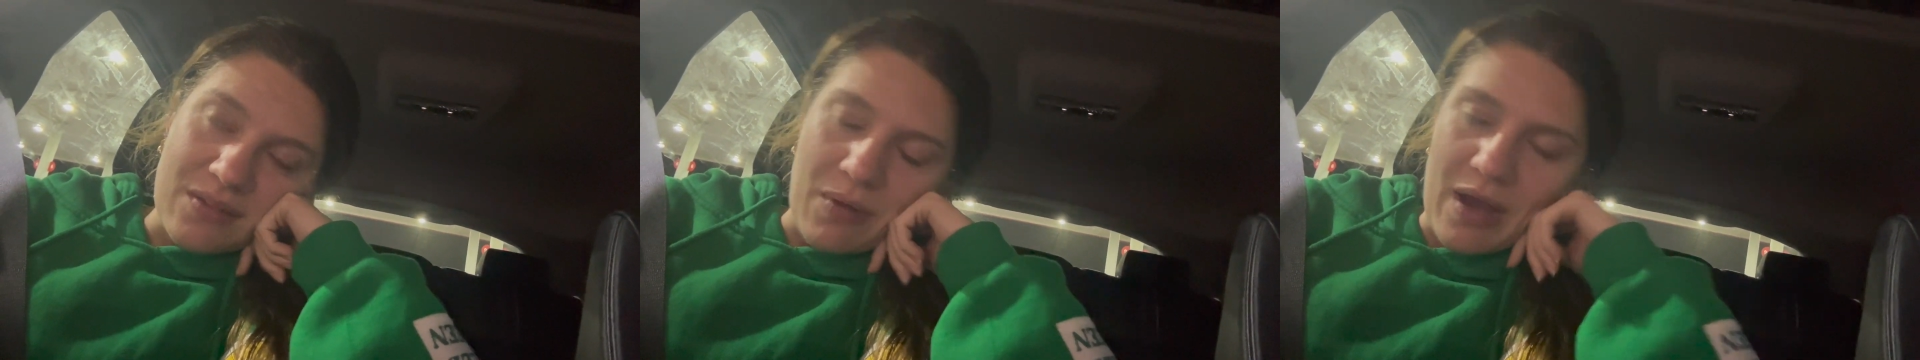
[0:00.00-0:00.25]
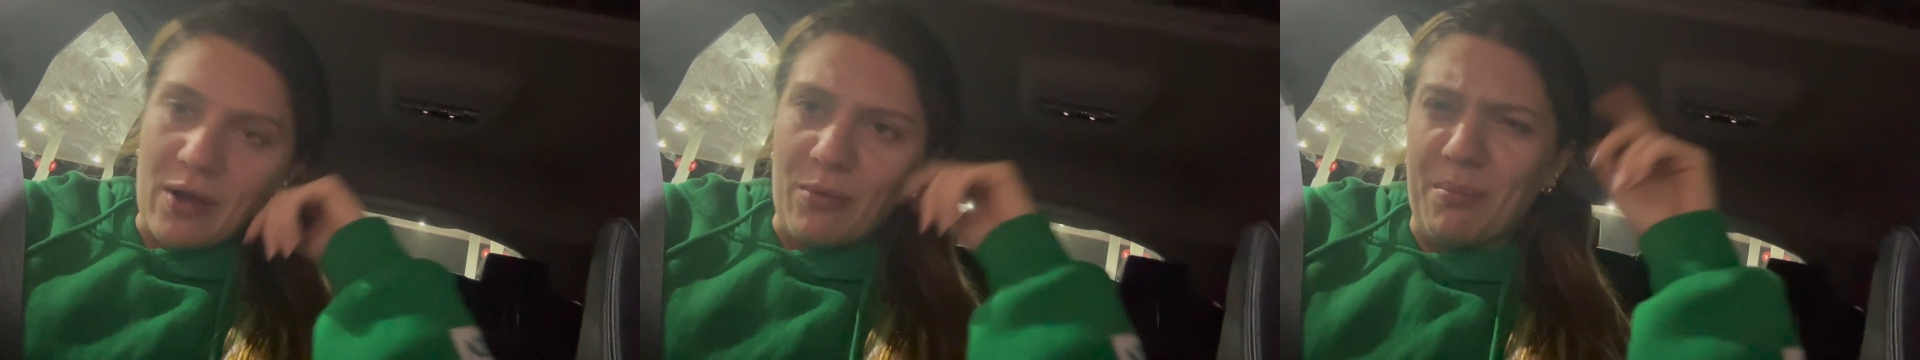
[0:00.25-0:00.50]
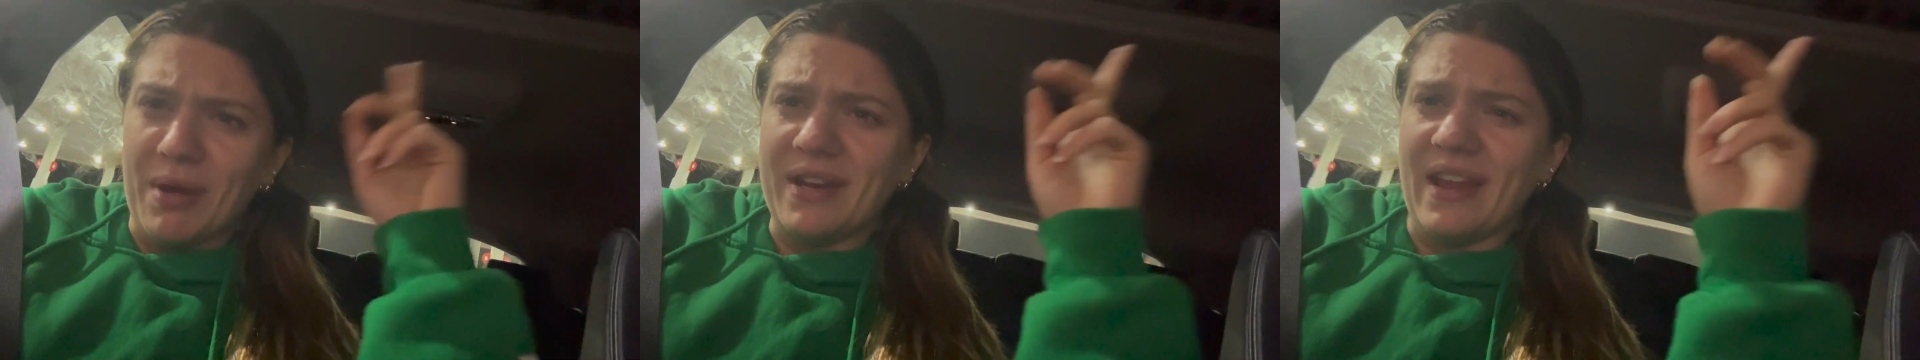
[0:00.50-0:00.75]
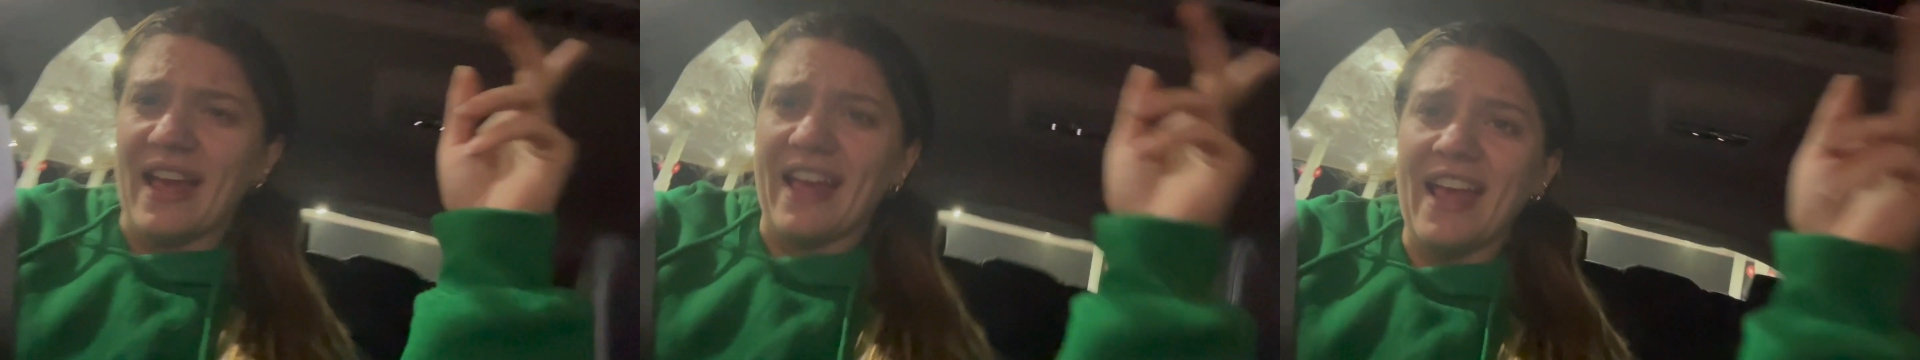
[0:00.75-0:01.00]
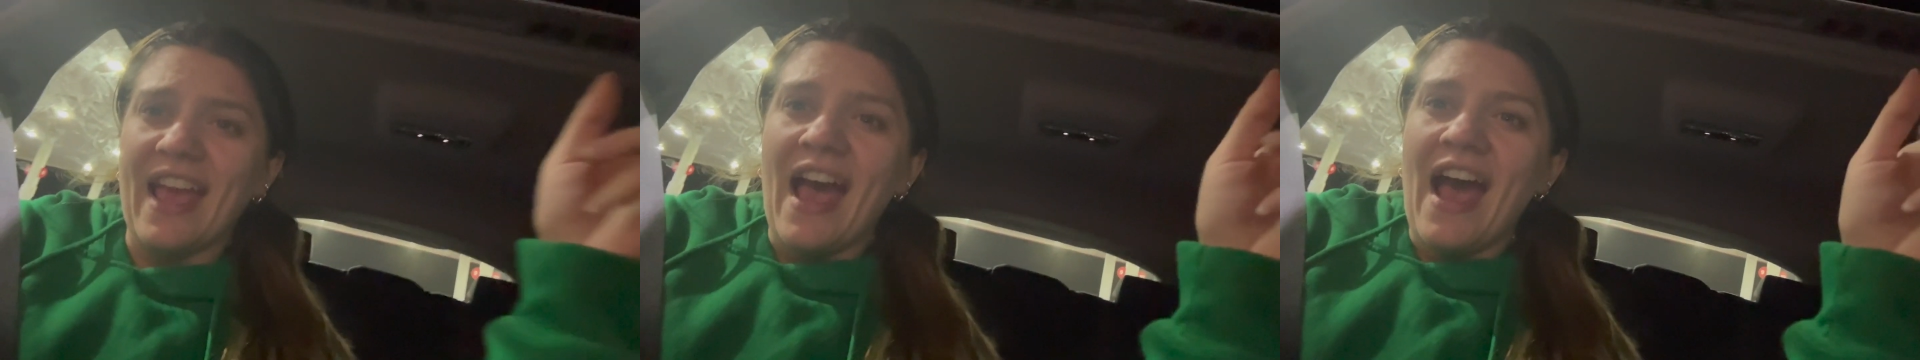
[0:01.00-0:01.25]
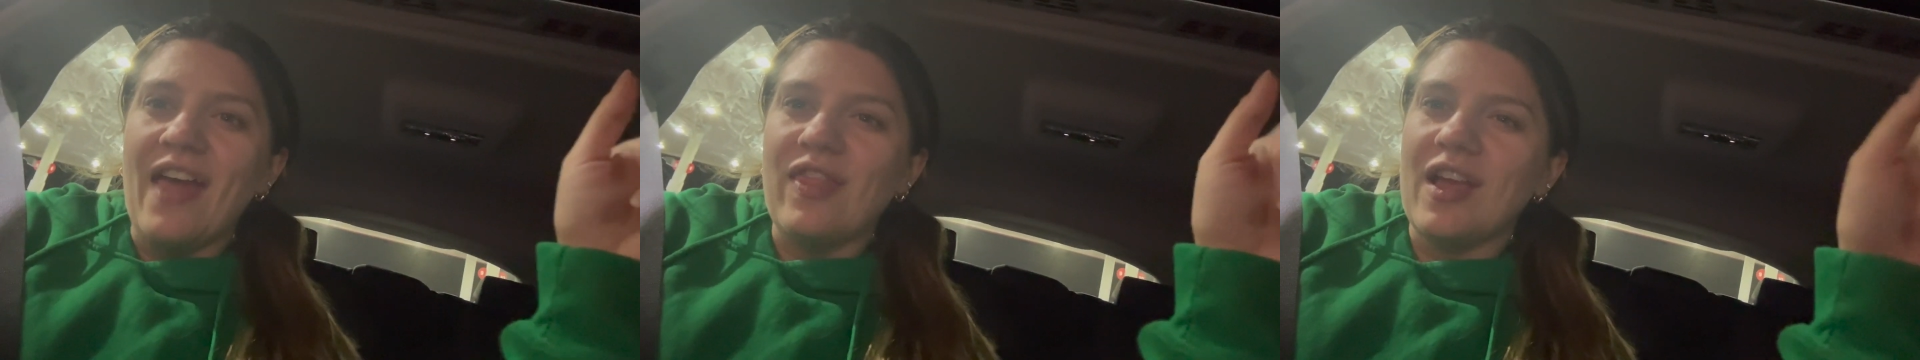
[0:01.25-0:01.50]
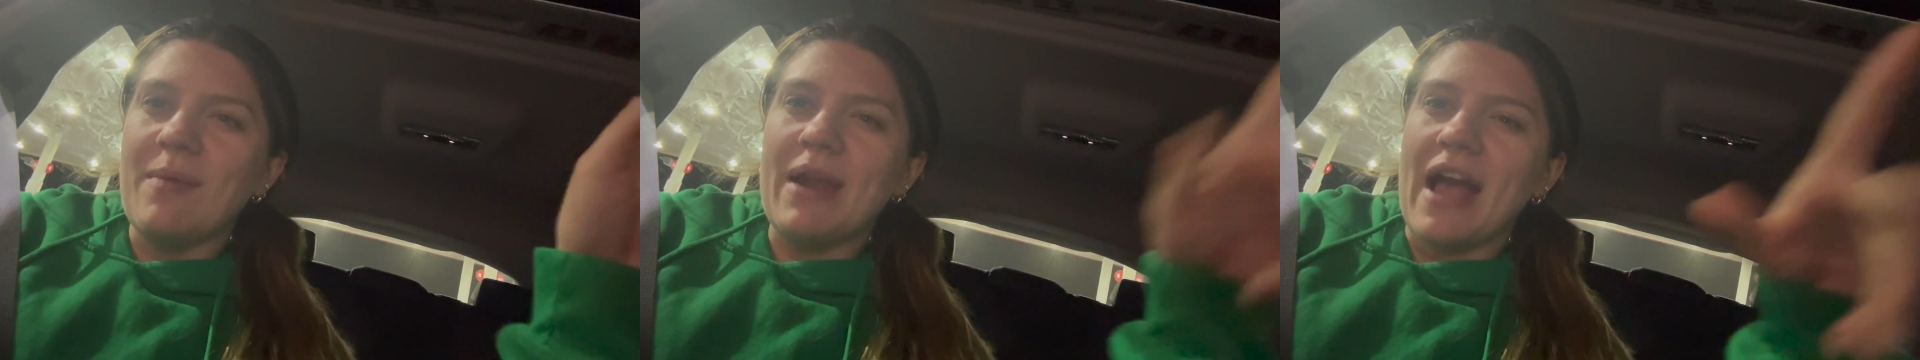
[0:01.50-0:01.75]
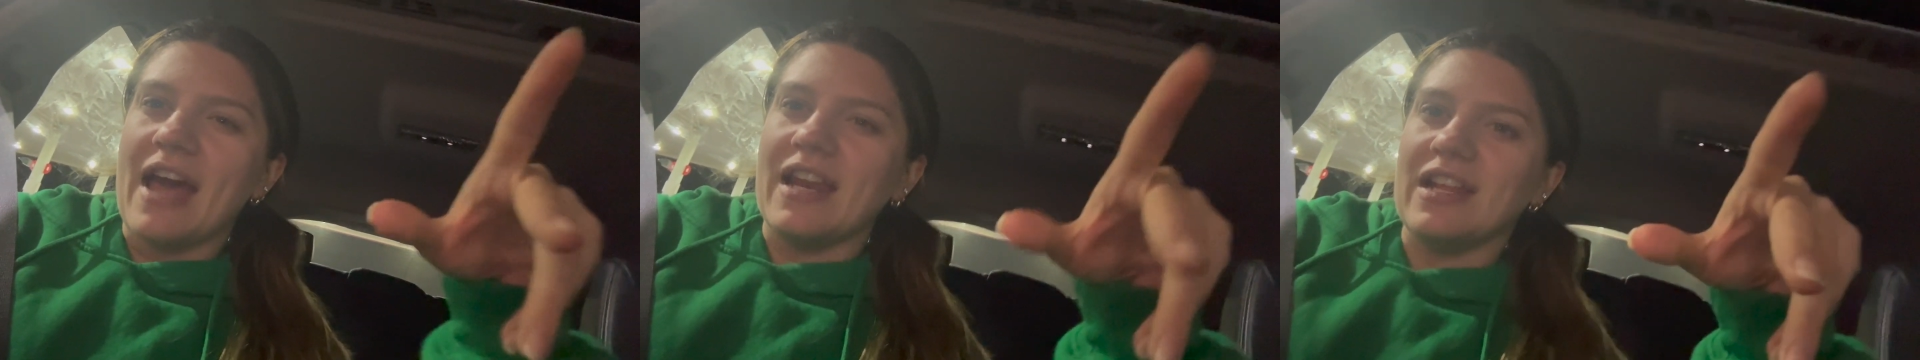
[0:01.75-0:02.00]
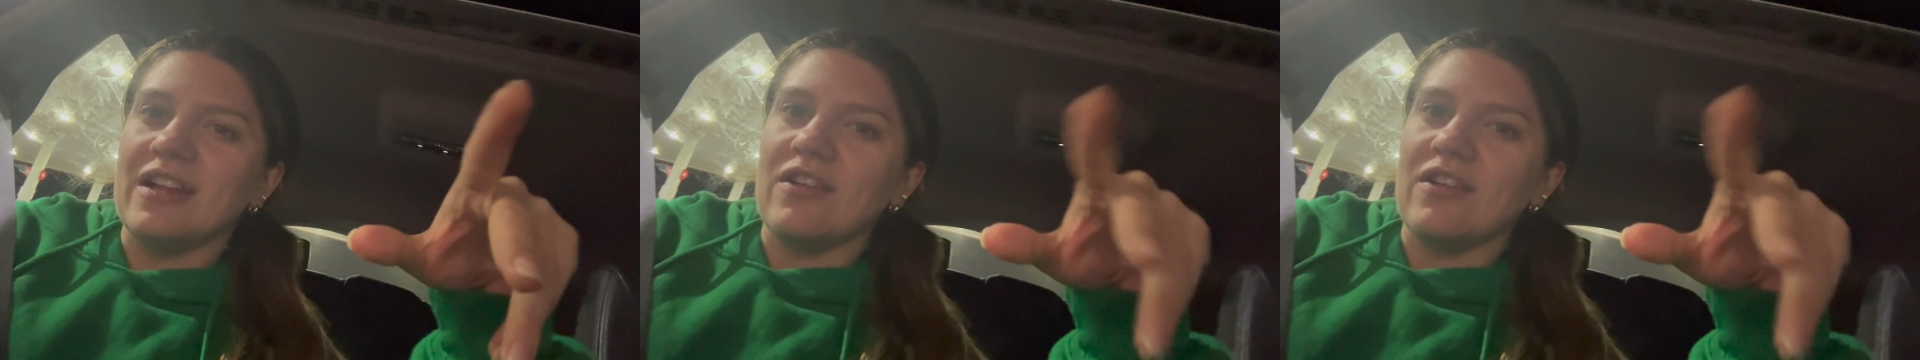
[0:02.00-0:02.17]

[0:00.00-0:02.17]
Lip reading: Wow, Monday. I think I'm gonna edit